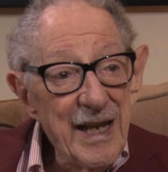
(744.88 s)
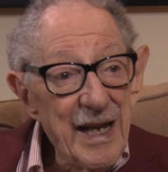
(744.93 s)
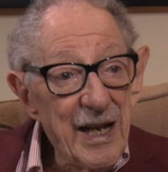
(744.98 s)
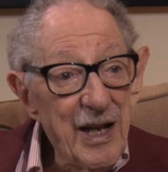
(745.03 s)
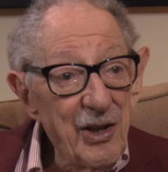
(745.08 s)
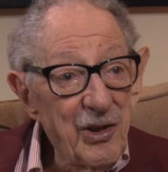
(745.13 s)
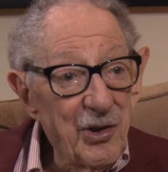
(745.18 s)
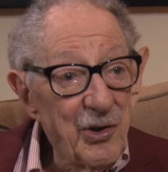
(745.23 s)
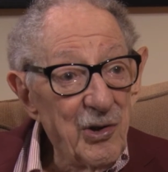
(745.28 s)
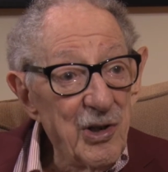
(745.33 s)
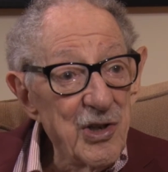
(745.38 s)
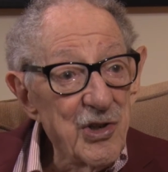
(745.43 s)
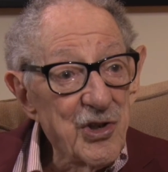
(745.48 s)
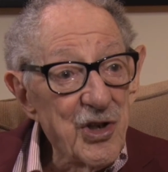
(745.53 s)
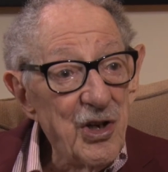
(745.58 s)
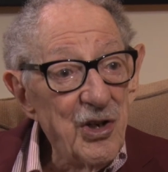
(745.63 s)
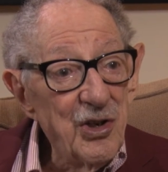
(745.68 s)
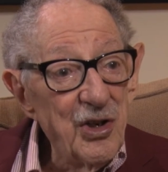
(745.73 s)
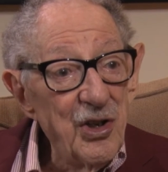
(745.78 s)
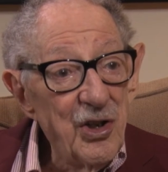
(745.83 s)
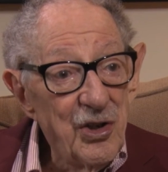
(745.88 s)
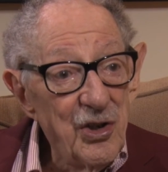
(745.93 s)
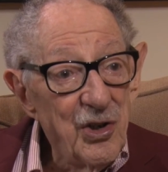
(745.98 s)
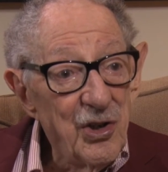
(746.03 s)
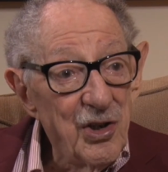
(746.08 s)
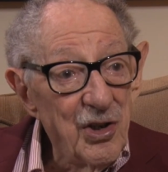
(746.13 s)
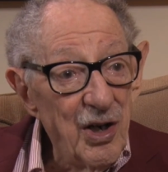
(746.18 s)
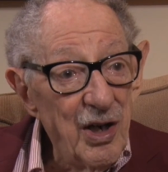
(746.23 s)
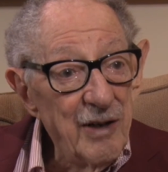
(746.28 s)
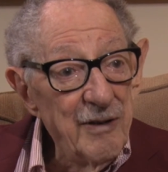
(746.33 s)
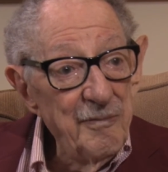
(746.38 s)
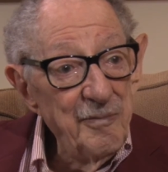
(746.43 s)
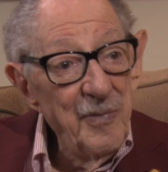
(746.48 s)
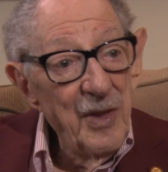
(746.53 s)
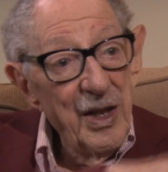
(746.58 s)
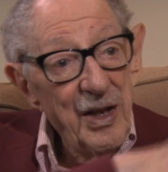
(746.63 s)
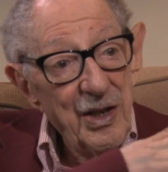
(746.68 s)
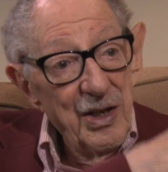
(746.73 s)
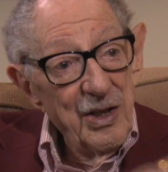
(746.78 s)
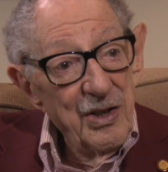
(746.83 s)
get it through a certain door,
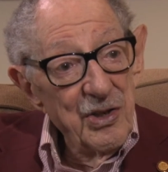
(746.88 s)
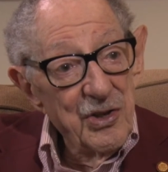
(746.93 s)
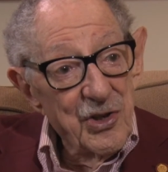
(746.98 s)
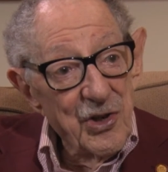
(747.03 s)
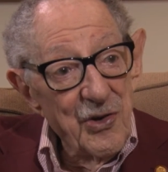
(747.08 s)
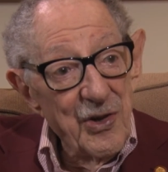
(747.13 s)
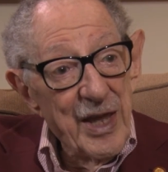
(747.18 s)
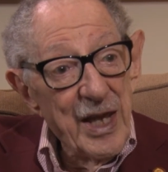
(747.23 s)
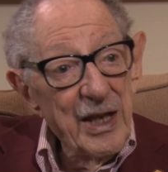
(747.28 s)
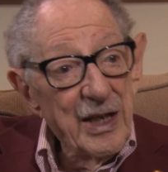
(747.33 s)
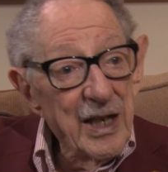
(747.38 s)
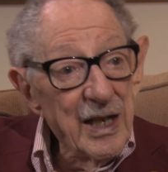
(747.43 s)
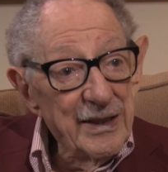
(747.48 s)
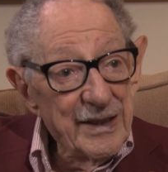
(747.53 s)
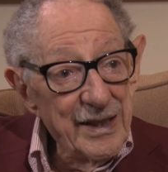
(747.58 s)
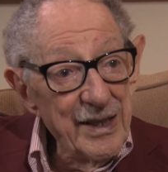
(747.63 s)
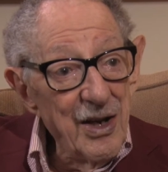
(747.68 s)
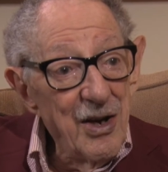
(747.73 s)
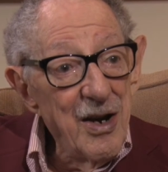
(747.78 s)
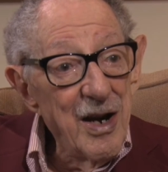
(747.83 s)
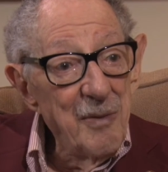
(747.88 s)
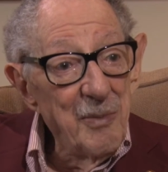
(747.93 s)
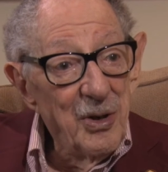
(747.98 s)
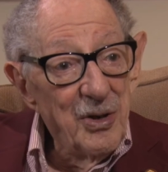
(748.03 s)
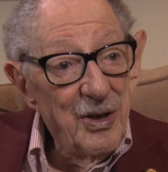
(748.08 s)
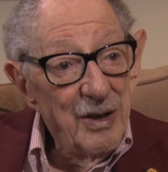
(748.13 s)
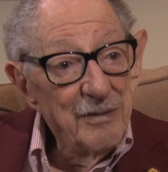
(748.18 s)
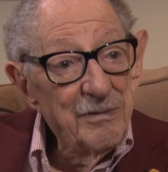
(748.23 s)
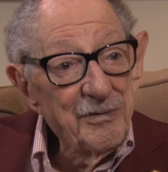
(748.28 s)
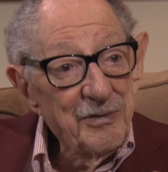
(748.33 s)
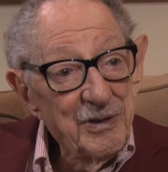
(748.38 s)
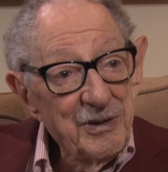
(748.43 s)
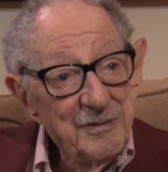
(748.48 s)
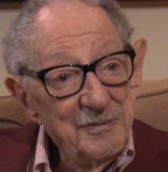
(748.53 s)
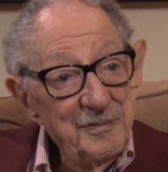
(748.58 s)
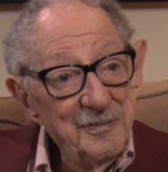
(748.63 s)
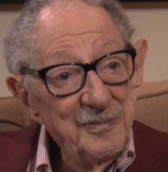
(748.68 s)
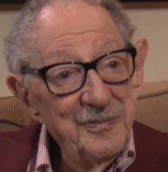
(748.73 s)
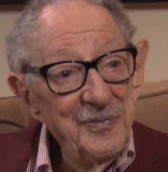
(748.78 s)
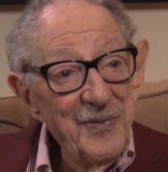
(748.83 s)
so they cut the arm off.
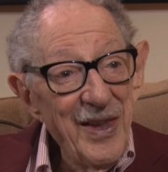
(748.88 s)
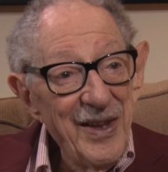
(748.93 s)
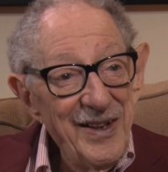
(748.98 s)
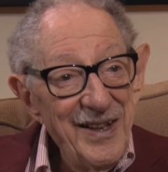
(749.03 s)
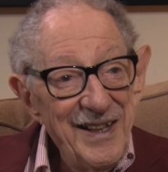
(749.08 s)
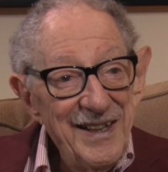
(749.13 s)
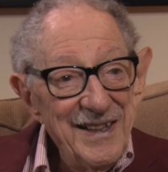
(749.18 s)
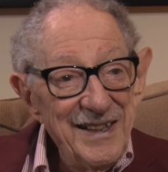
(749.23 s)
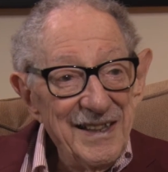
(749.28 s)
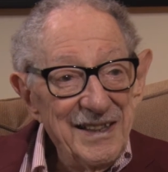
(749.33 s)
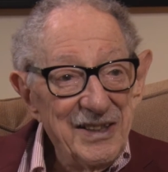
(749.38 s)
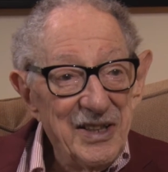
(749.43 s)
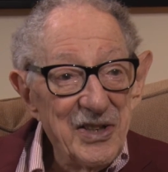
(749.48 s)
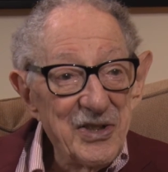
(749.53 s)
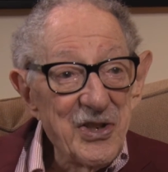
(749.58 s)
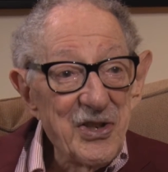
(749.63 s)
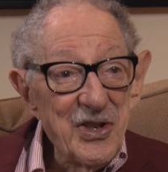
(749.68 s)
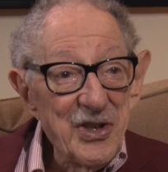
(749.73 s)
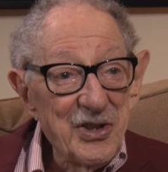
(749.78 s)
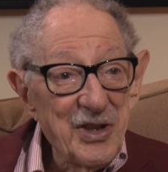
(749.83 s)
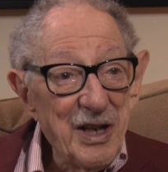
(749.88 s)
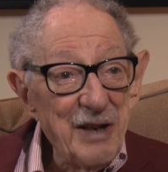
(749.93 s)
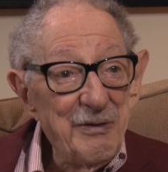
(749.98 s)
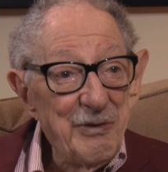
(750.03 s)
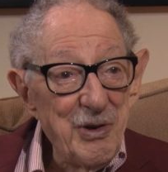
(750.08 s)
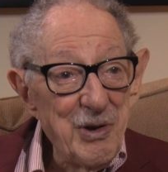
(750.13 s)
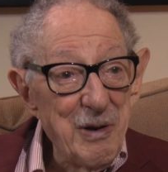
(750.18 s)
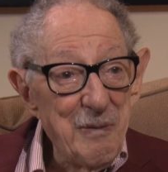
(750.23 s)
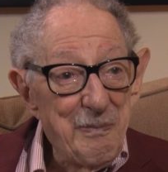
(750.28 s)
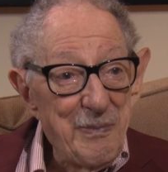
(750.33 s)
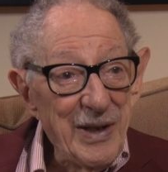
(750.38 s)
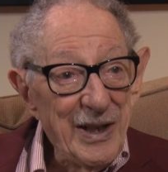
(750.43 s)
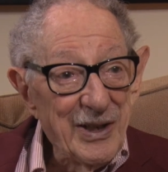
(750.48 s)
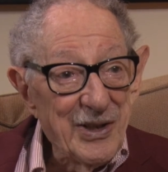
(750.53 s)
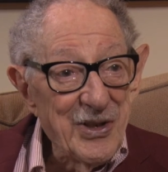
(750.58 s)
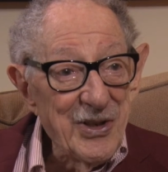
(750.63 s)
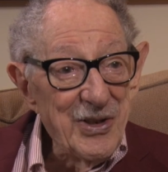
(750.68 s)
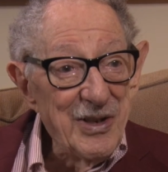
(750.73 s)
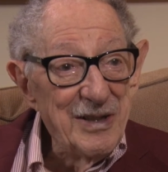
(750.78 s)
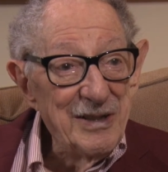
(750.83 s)
Does this give you a
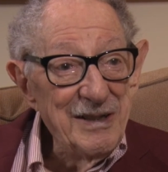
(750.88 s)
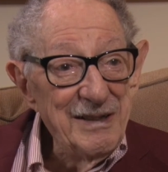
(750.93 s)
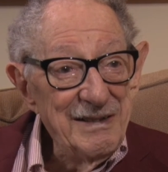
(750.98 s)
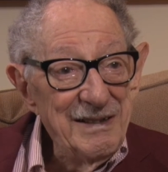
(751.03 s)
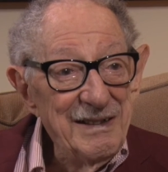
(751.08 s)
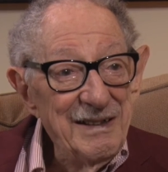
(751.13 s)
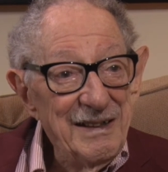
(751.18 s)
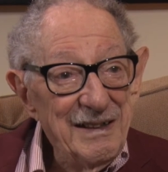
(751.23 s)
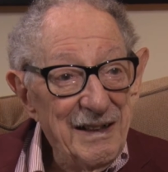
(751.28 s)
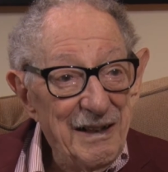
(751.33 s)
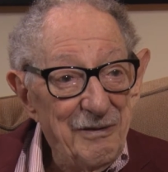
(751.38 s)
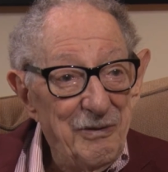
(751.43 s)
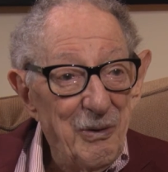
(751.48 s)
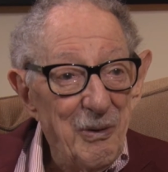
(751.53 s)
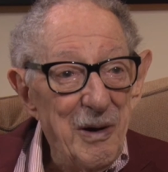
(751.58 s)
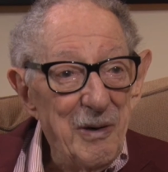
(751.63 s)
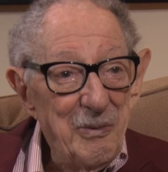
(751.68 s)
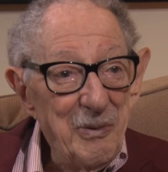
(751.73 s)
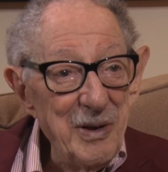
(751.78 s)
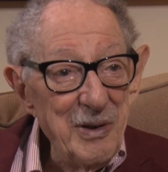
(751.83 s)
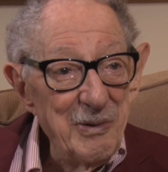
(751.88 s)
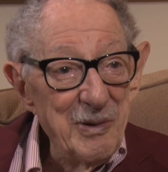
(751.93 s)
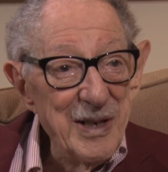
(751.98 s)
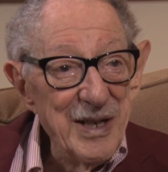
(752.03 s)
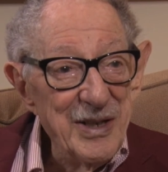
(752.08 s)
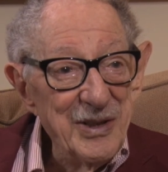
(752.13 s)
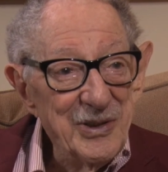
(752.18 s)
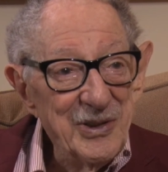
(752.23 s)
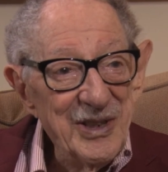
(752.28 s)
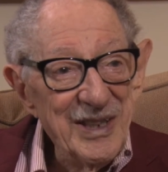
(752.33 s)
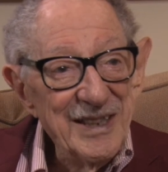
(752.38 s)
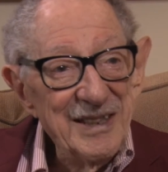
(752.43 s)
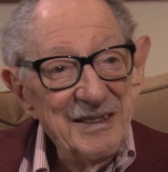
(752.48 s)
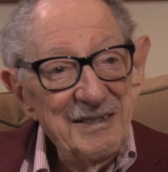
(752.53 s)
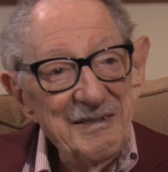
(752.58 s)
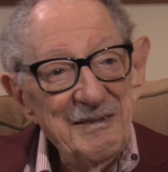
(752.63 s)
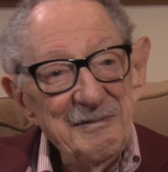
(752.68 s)
picture of what we were doing?